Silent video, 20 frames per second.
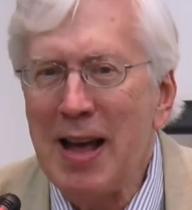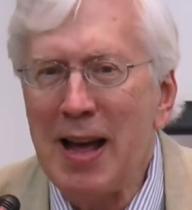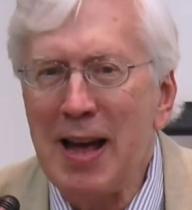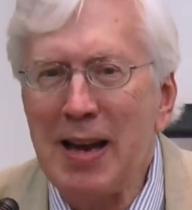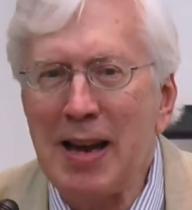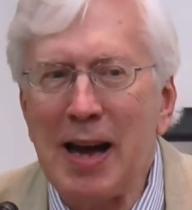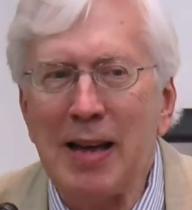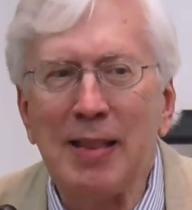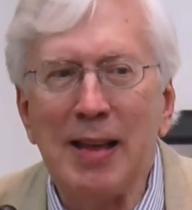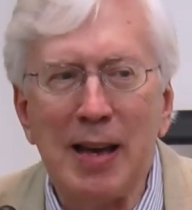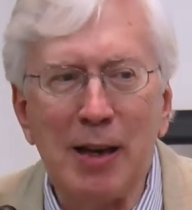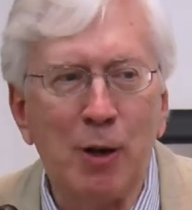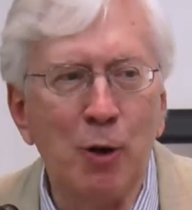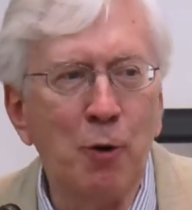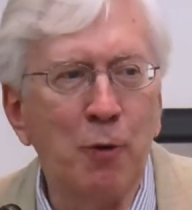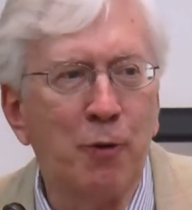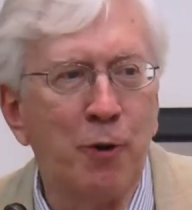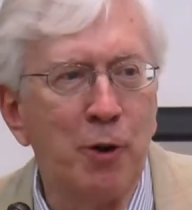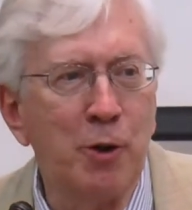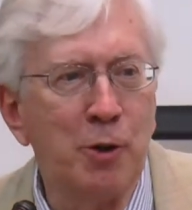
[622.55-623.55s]
And I thank
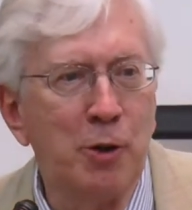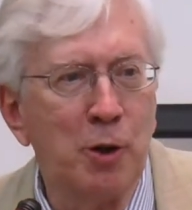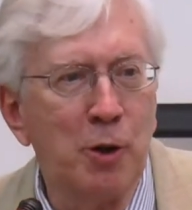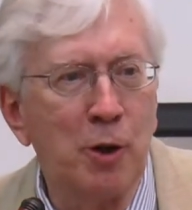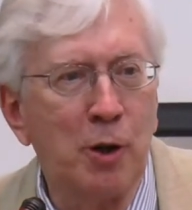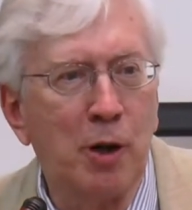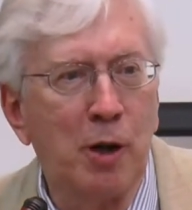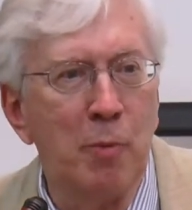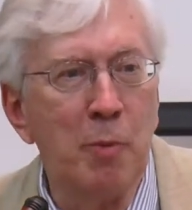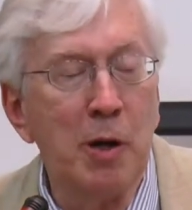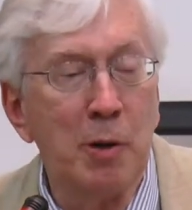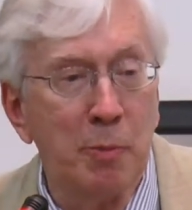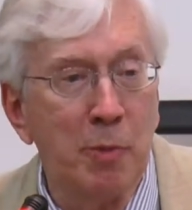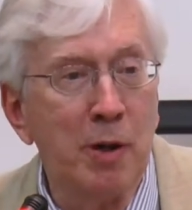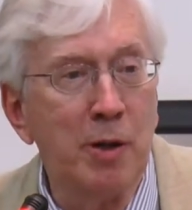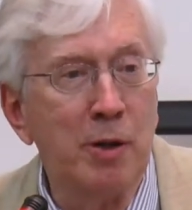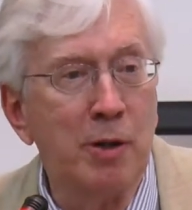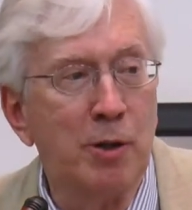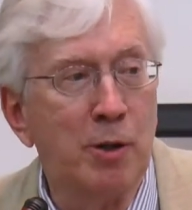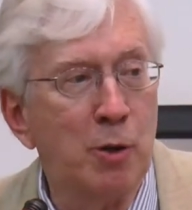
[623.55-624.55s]
you for your
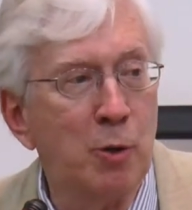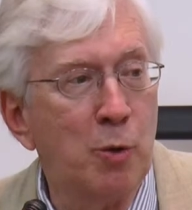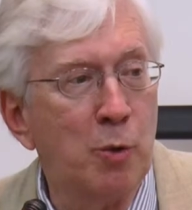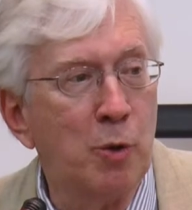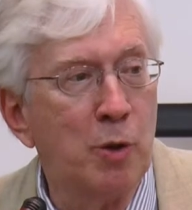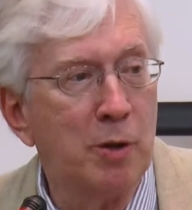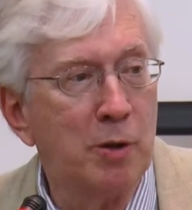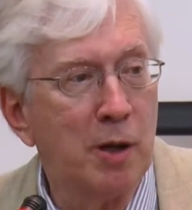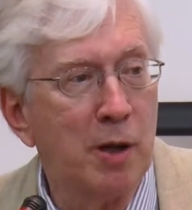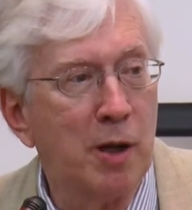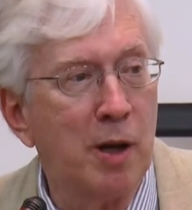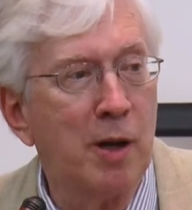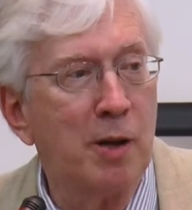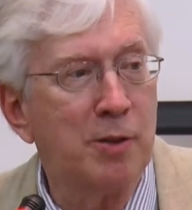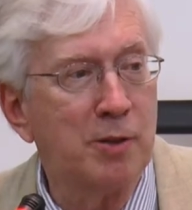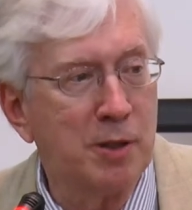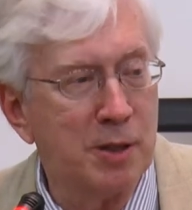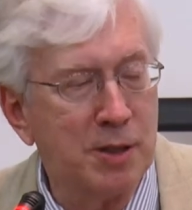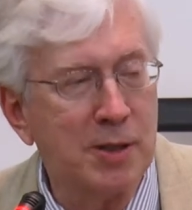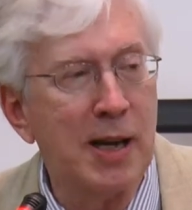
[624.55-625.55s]
commitment to
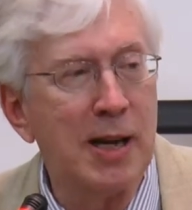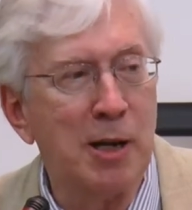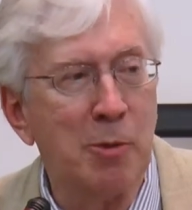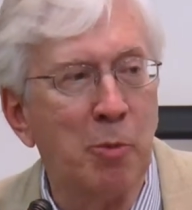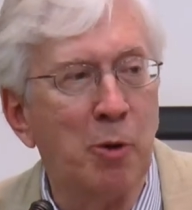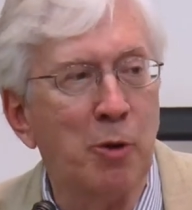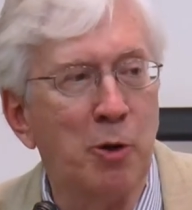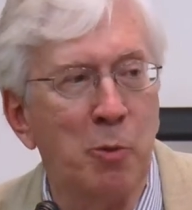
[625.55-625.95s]
sustainable